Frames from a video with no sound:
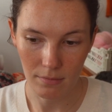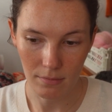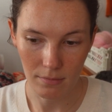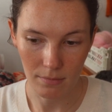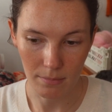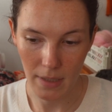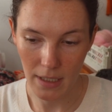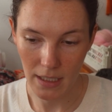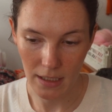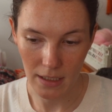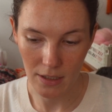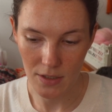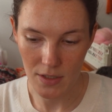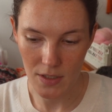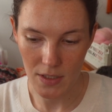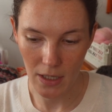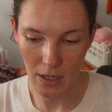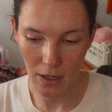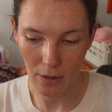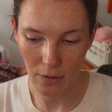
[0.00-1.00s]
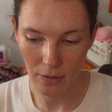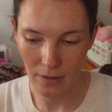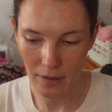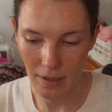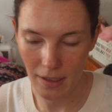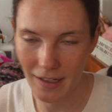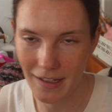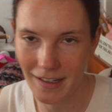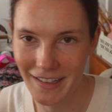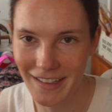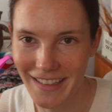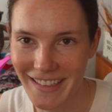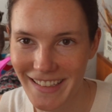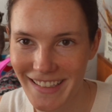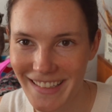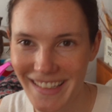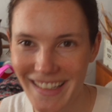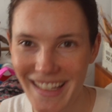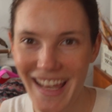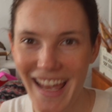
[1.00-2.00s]
many years ago.
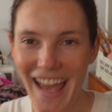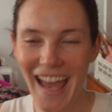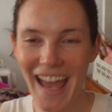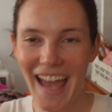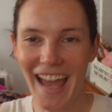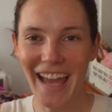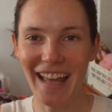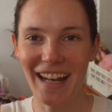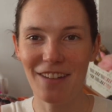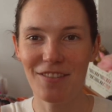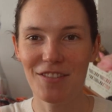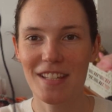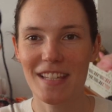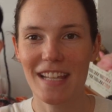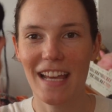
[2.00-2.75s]
And I've just